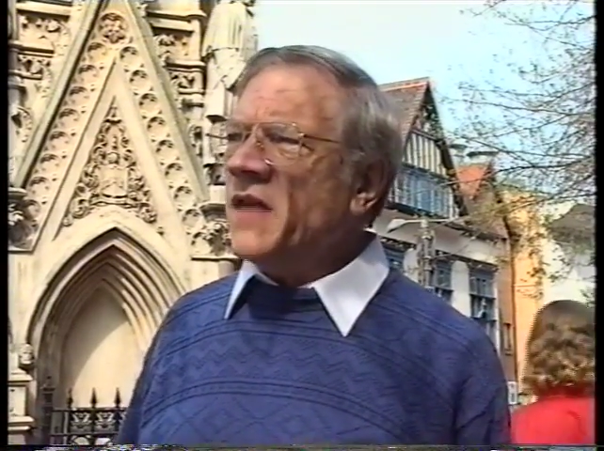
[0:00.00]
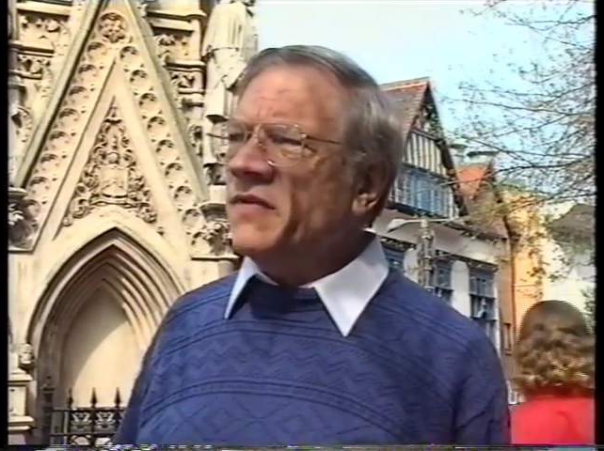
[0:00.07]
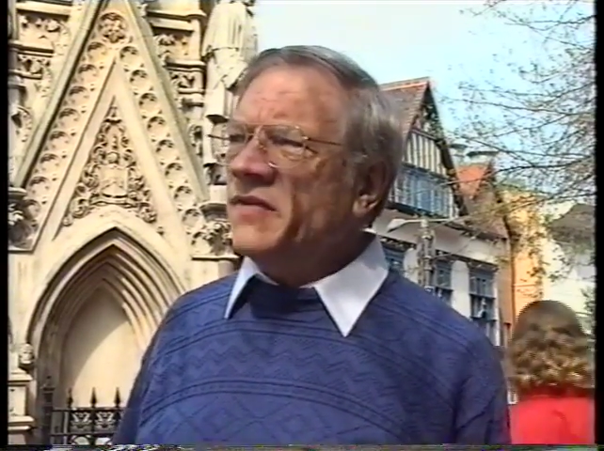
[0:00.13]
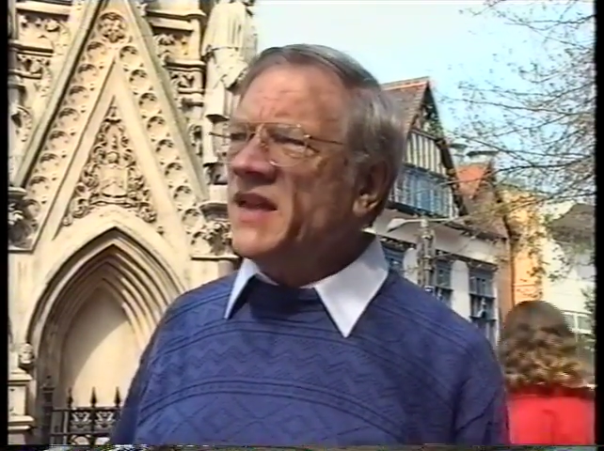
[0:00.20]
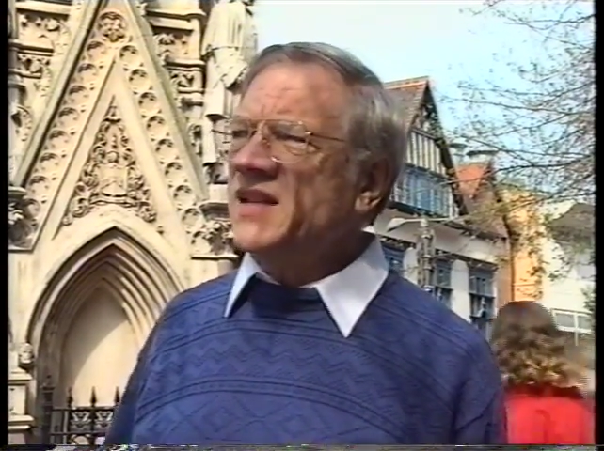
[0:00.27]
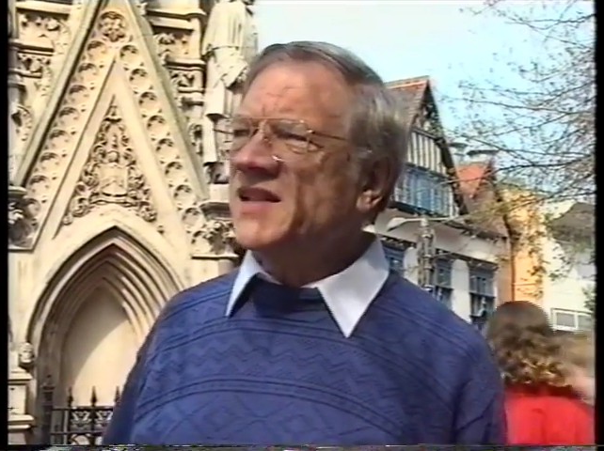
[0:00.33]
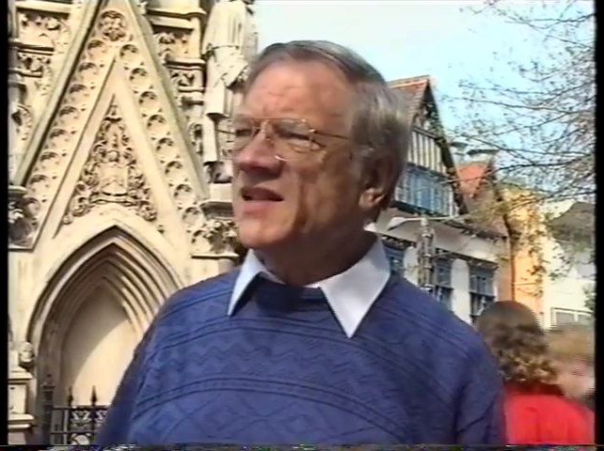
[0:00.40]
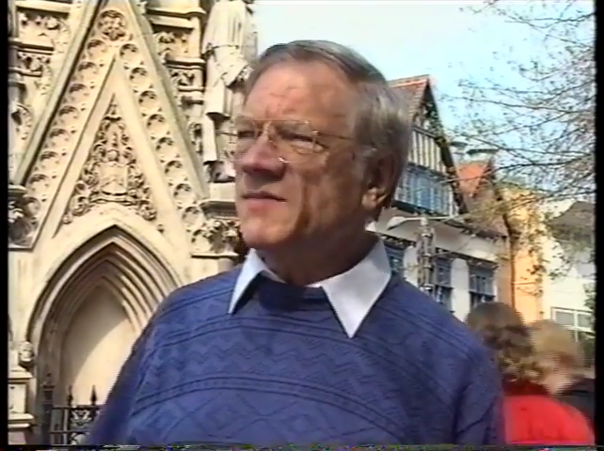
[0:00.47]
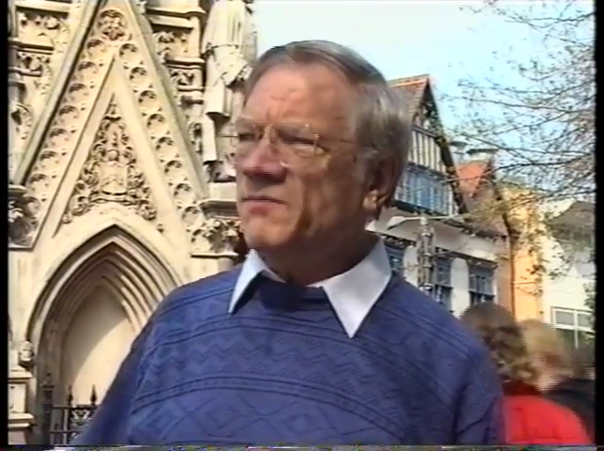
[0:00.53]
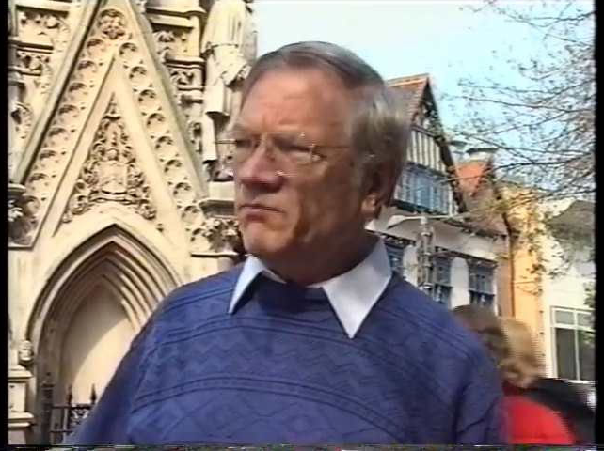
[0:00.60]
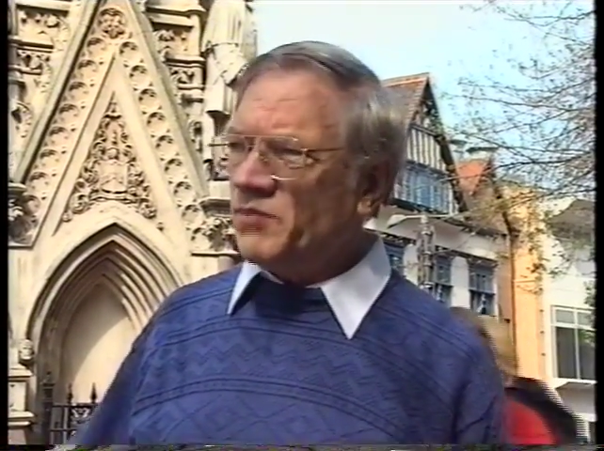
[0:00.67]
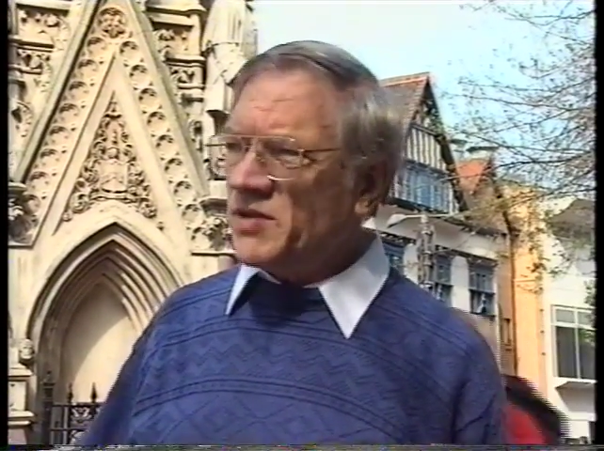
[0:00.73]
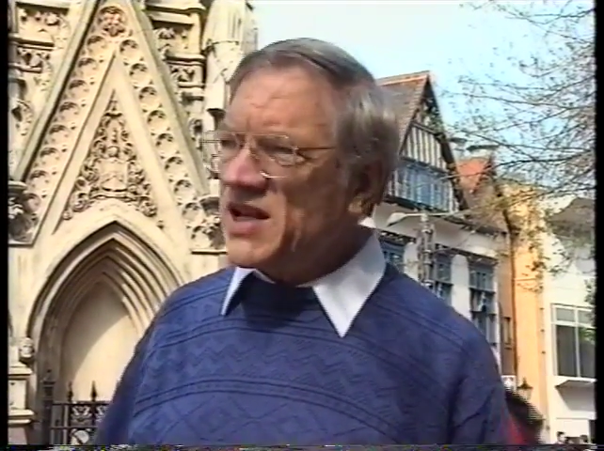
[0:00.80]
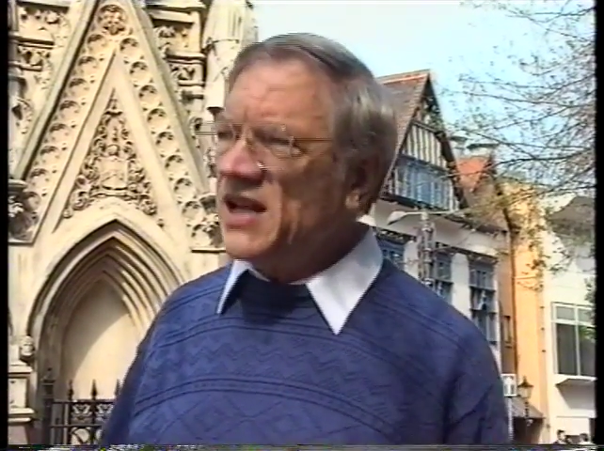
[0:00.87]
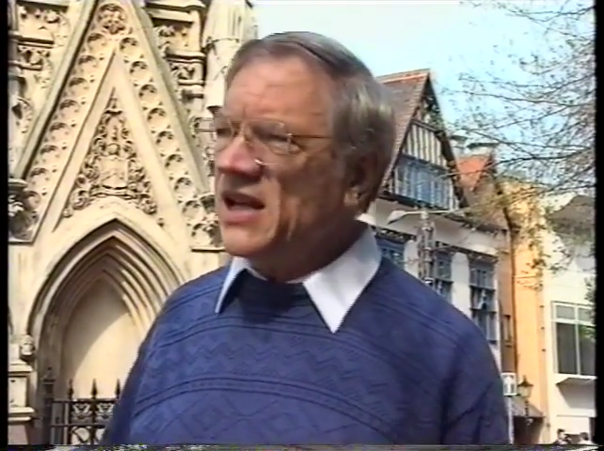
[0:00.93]
This
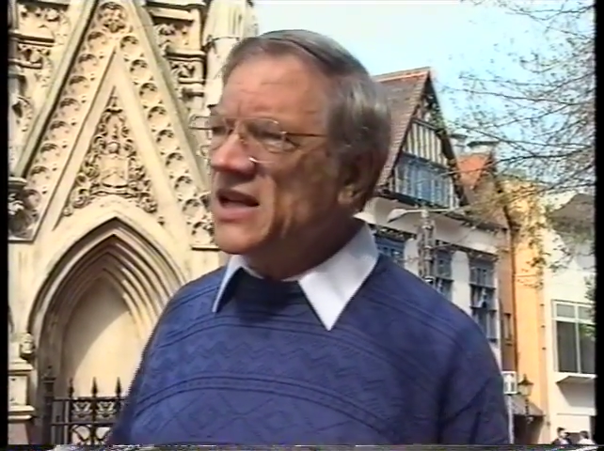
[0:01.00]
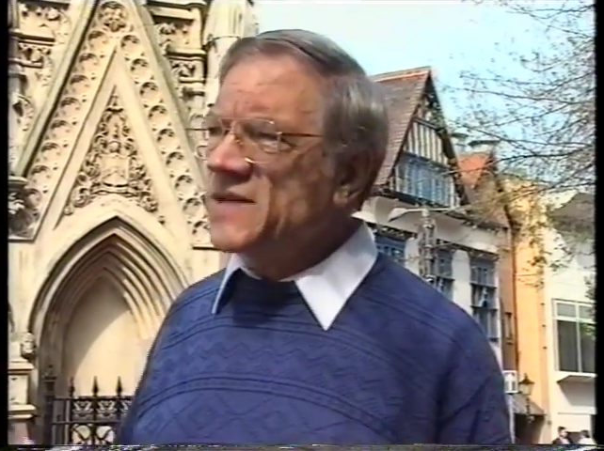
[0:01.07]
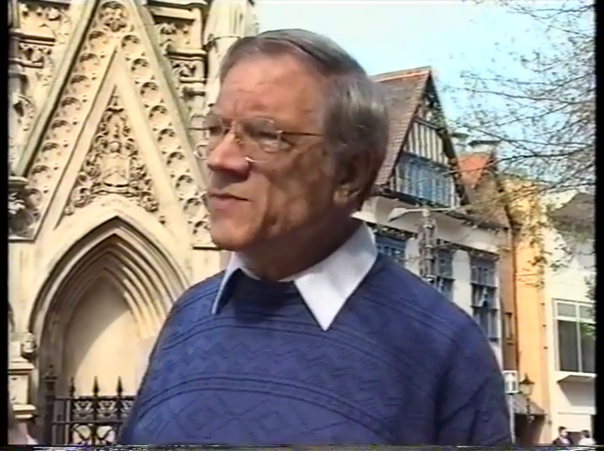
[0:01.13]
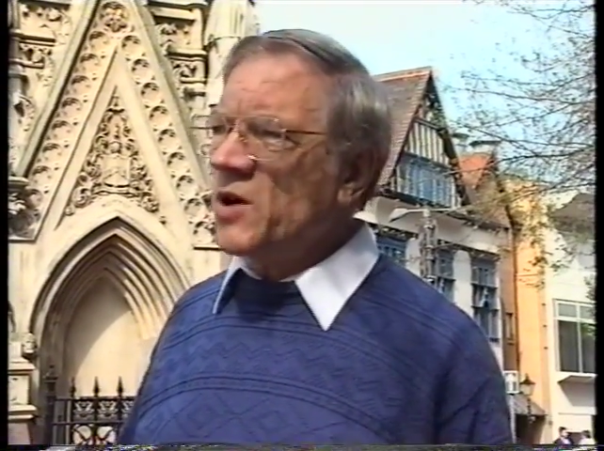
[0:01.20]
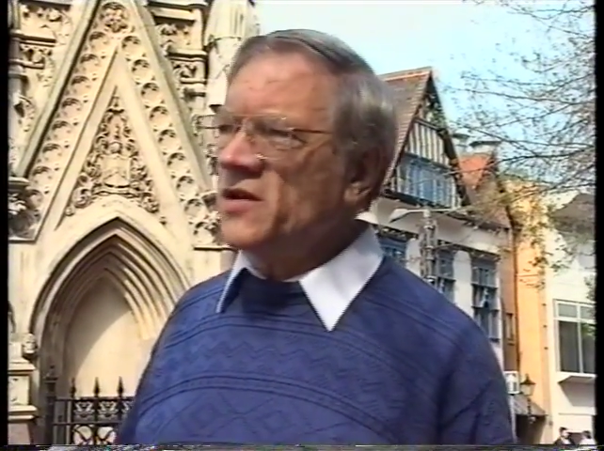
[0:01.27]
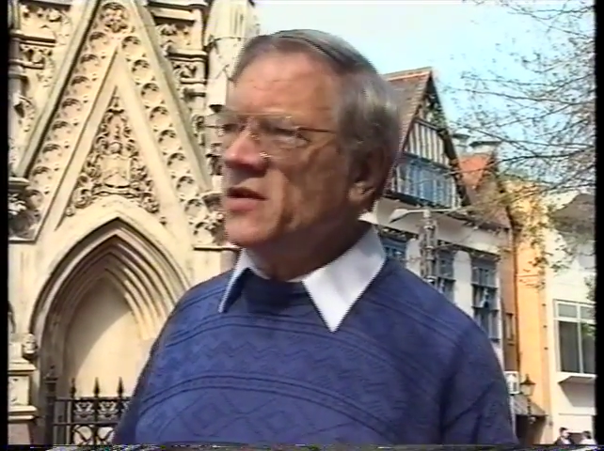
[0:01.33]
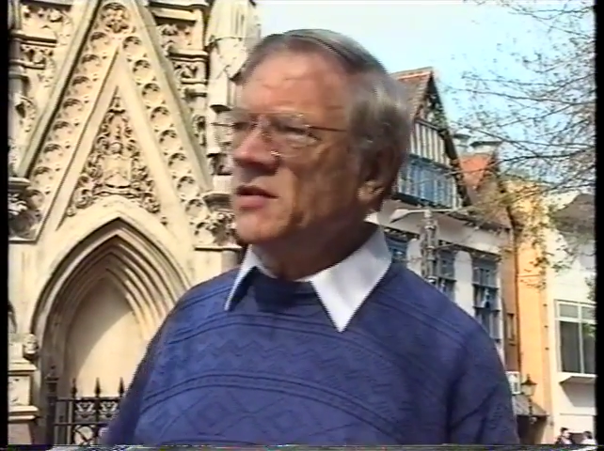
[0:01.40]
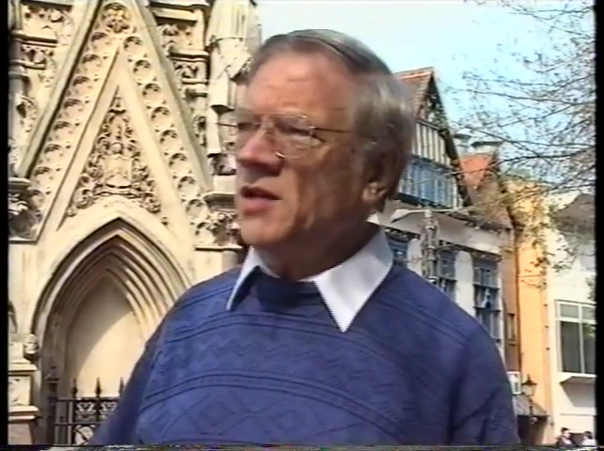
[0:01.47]
particular spot